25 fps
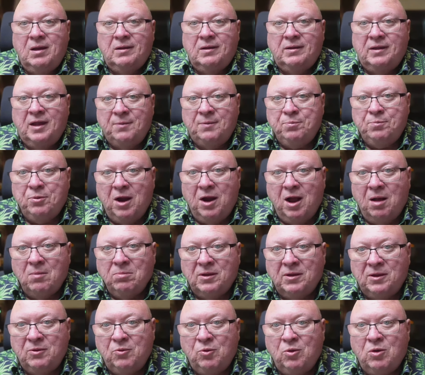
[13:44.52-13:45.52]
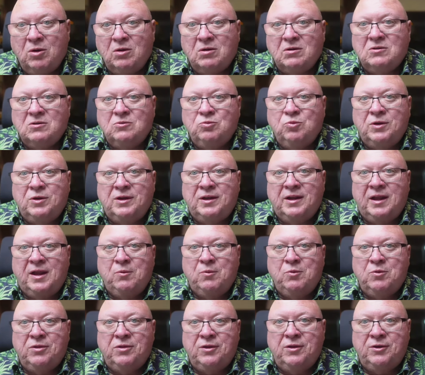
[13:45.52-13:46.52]
They probably worked when they
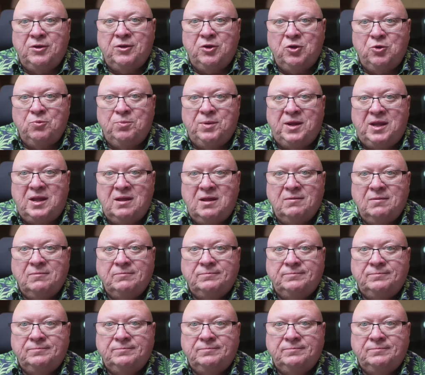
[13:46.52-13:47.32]
were the newbie